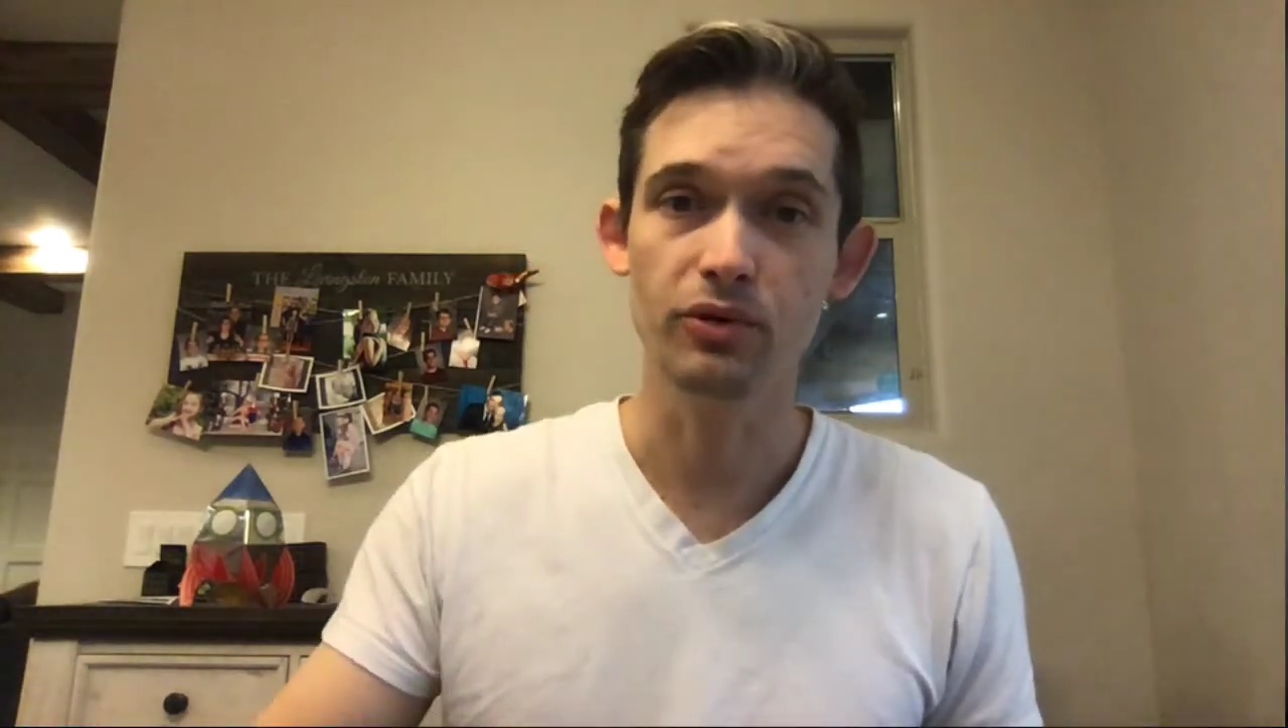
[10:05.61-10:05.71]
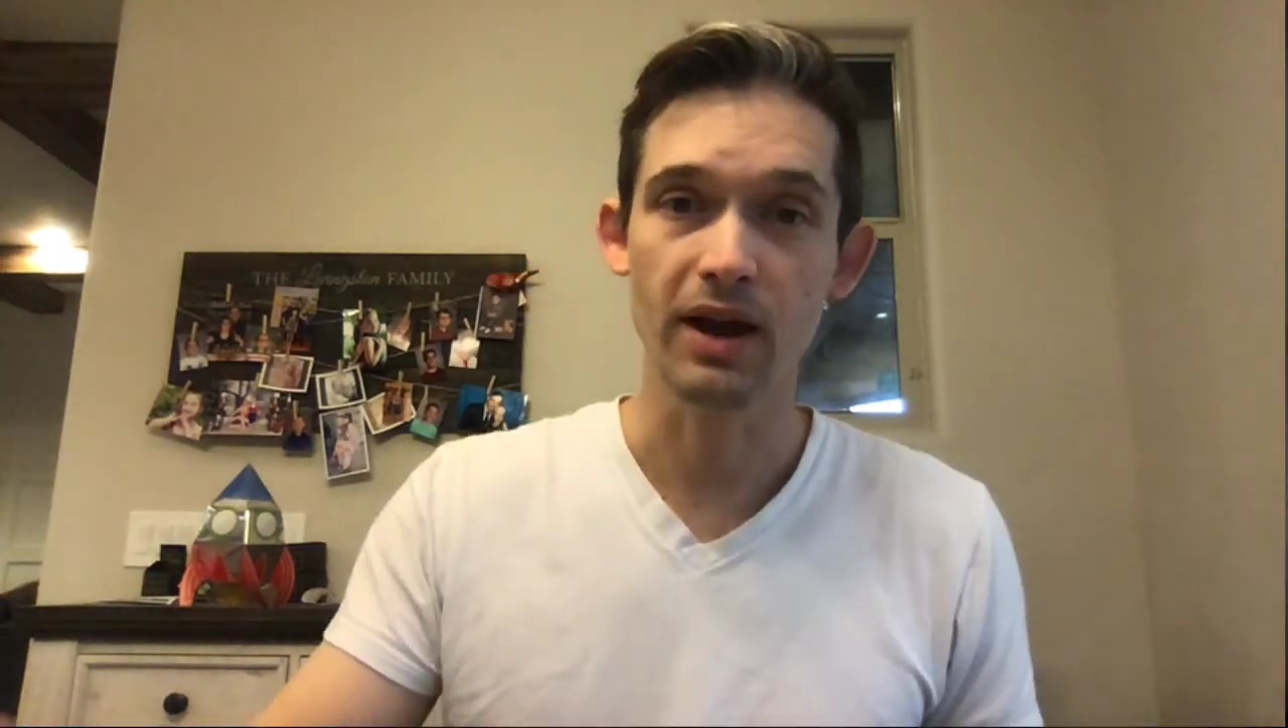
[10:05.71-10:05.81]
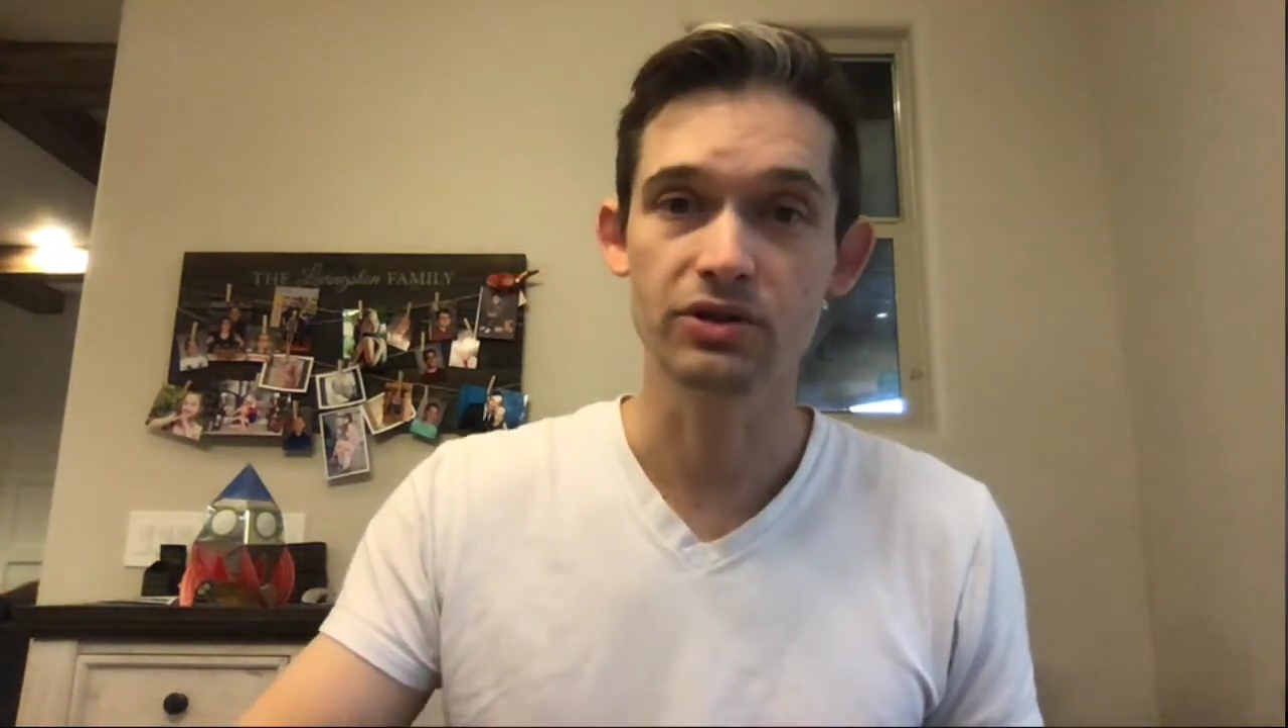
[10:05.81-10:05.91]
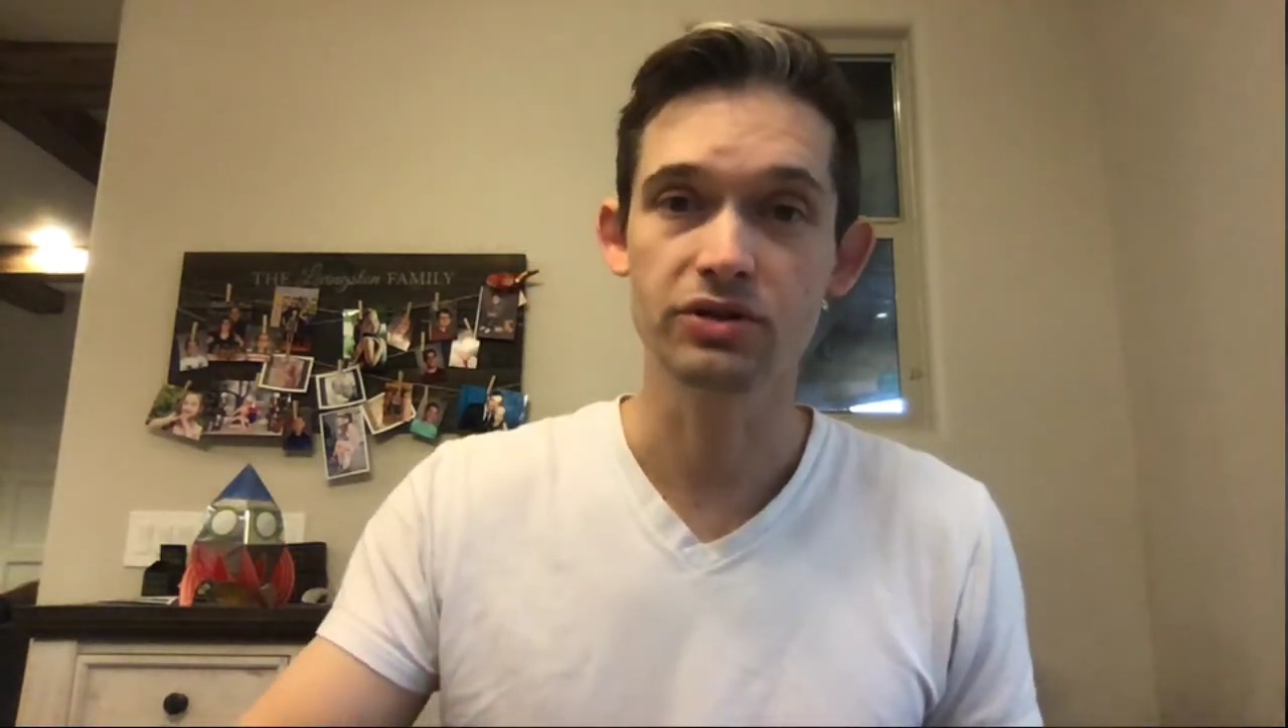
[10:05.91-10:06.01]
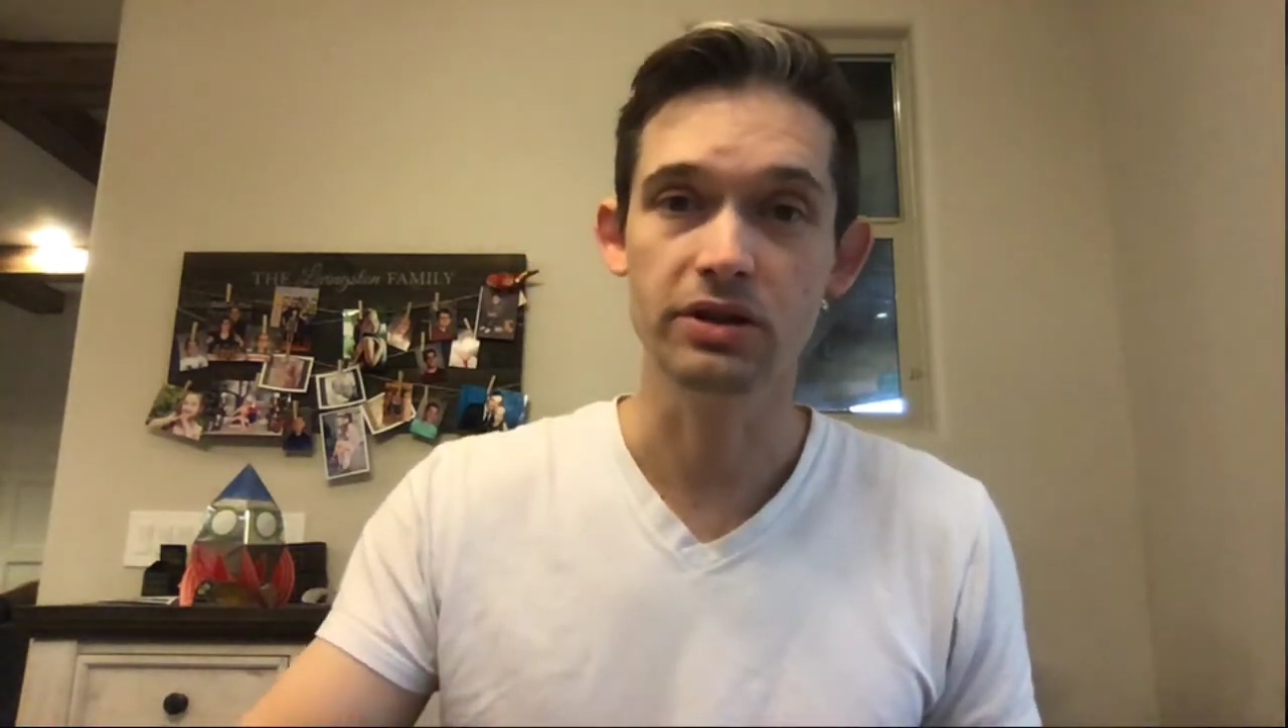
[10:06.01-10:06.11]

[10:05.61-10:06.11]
actually